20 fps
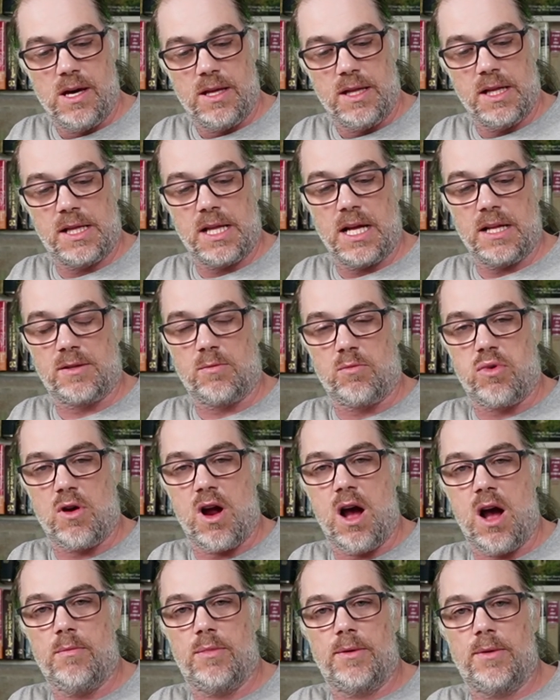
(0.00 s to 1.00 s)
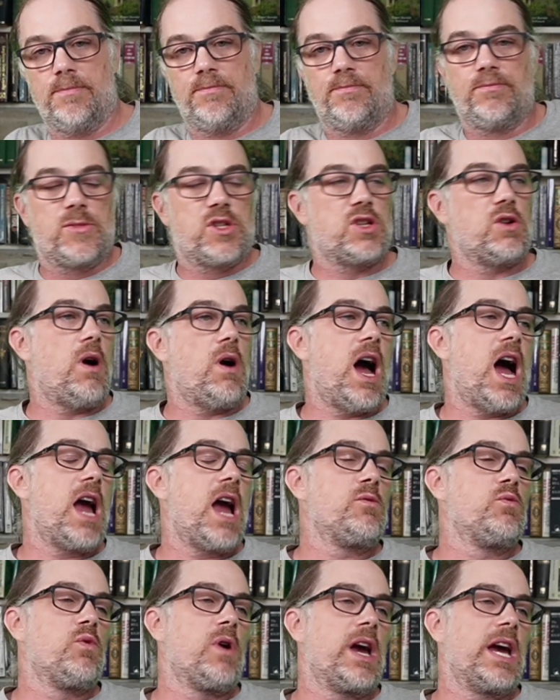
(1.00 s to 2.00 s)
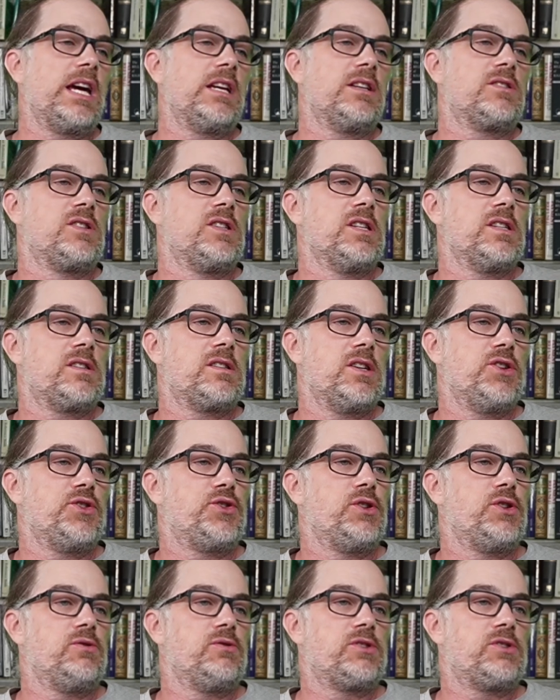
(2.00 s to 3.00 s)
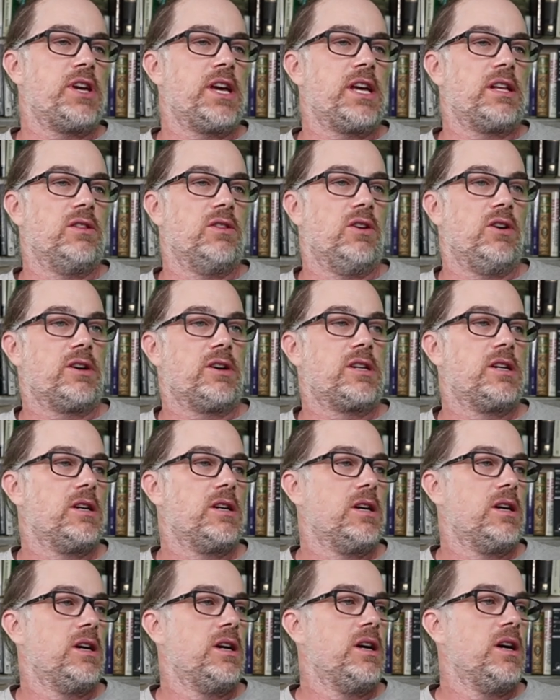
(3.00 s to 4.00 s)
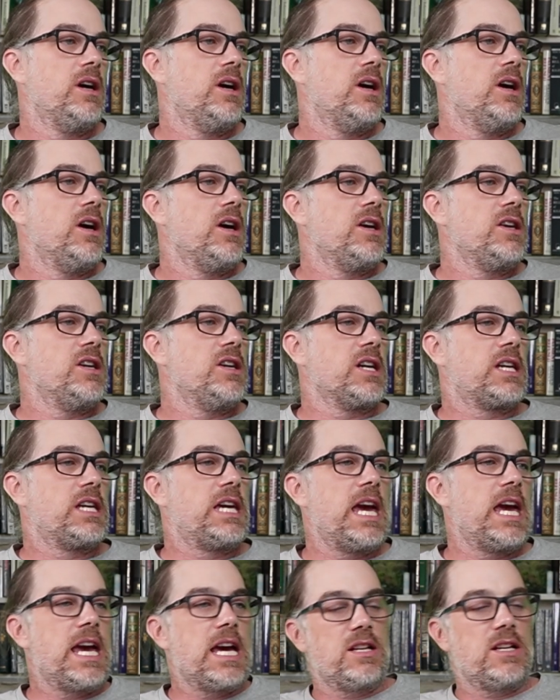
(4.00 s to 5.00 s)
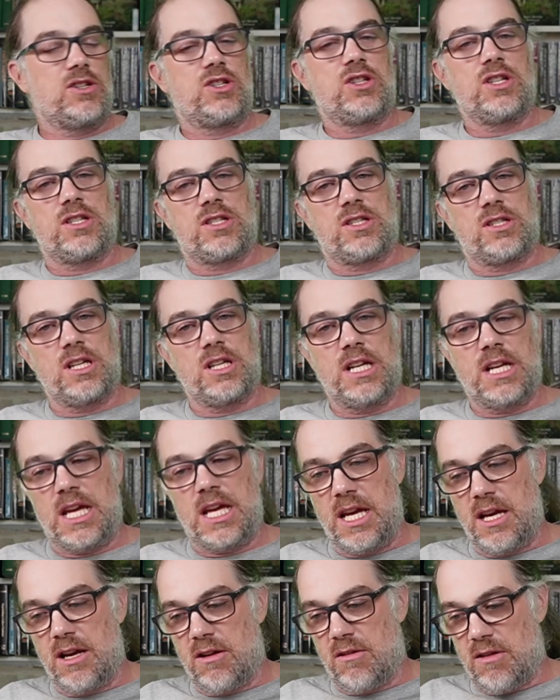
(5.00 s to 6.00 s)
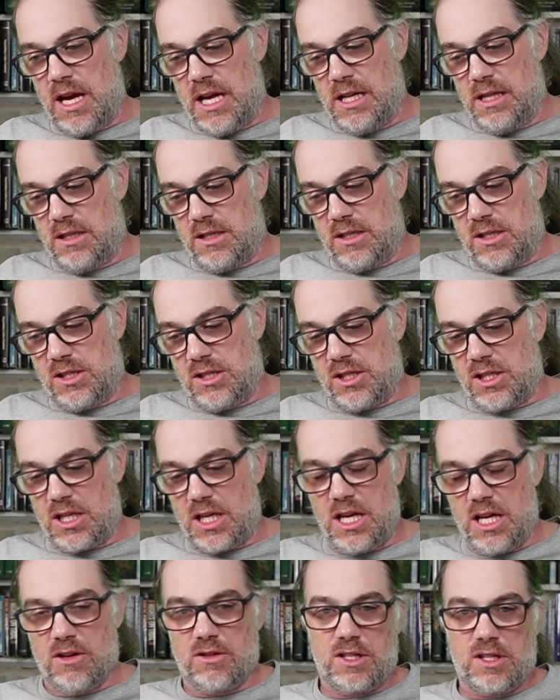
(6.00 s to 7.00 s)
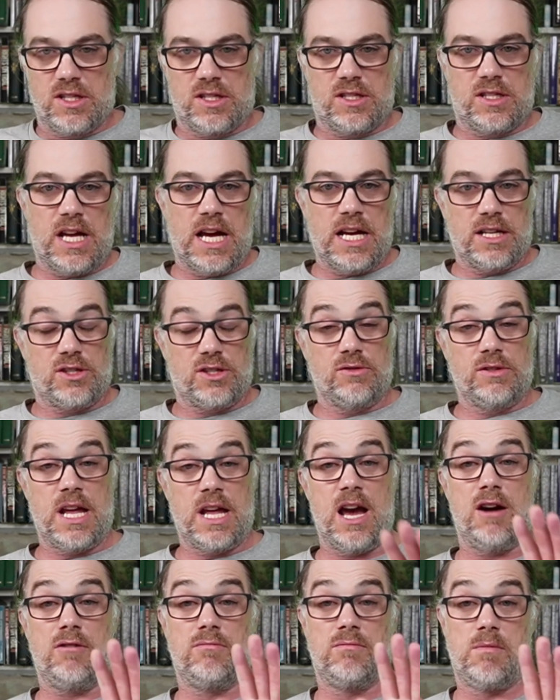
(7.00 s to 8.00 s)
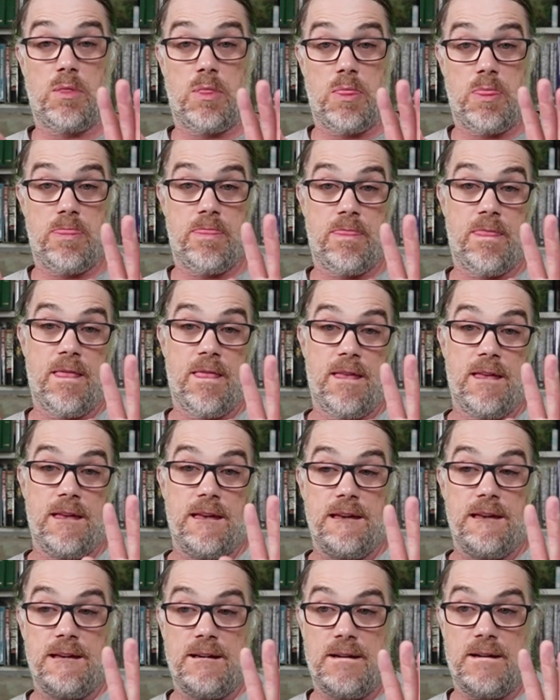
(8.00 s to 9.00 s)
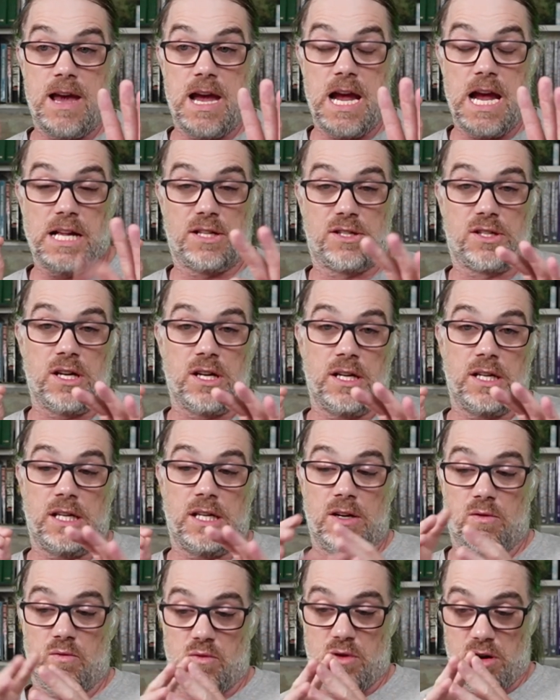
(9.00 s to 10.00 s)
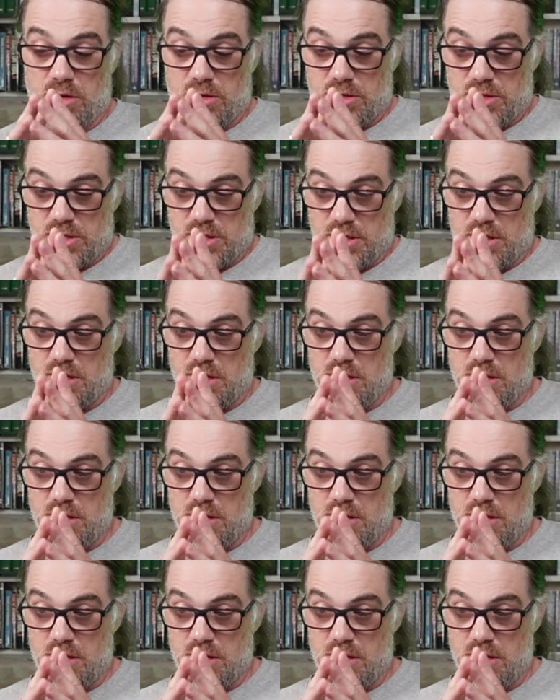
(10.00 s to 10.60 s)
that's a problem. So I raised this issue saying, look, you can't just sit here and here's the statute. Now, it's going to get worse